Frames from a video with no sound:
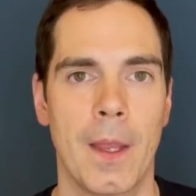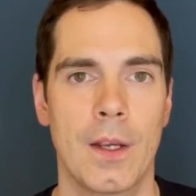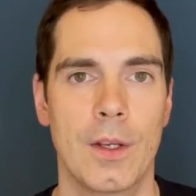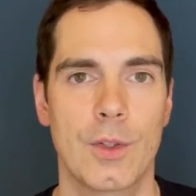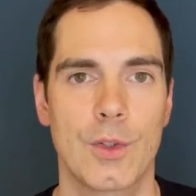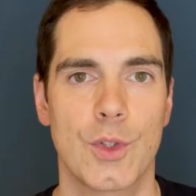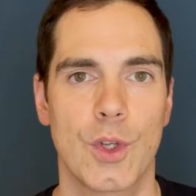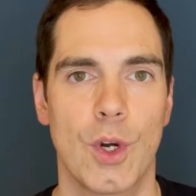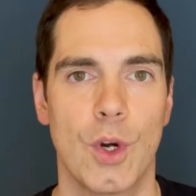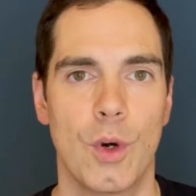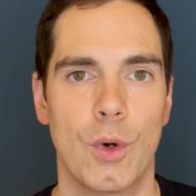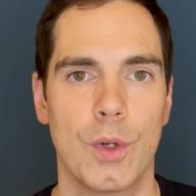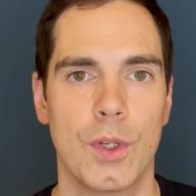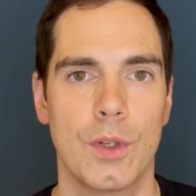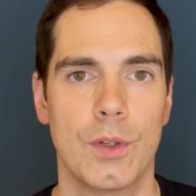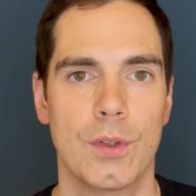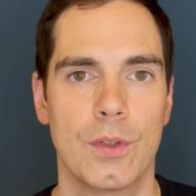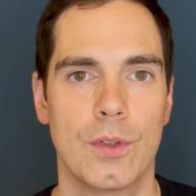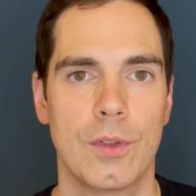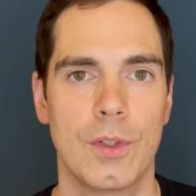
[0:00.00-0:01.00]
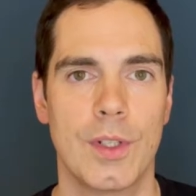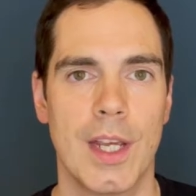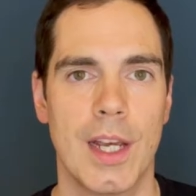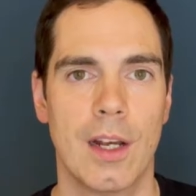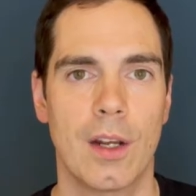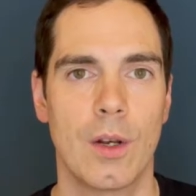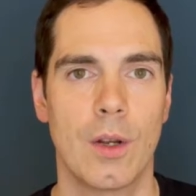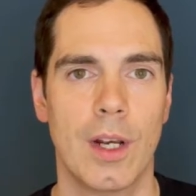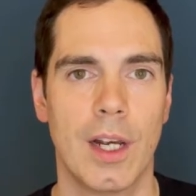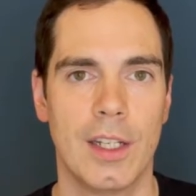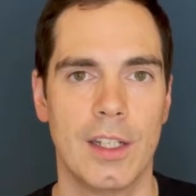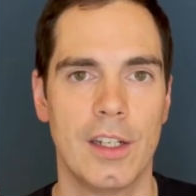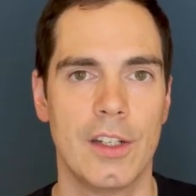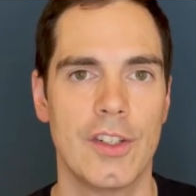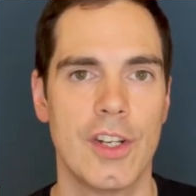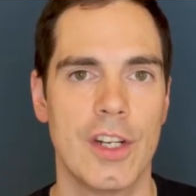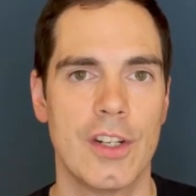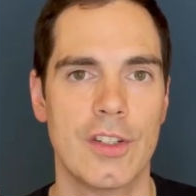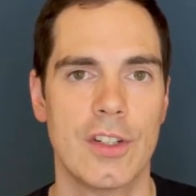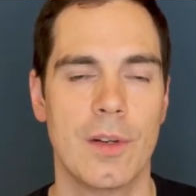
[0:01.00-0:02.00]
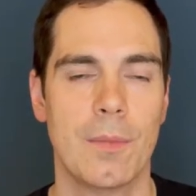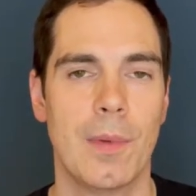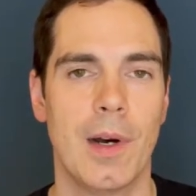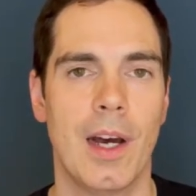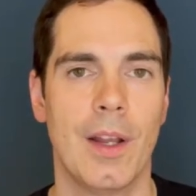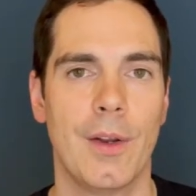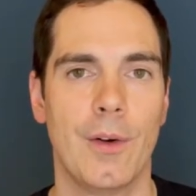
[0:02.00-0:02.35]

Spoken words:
So you take a look at the gesture part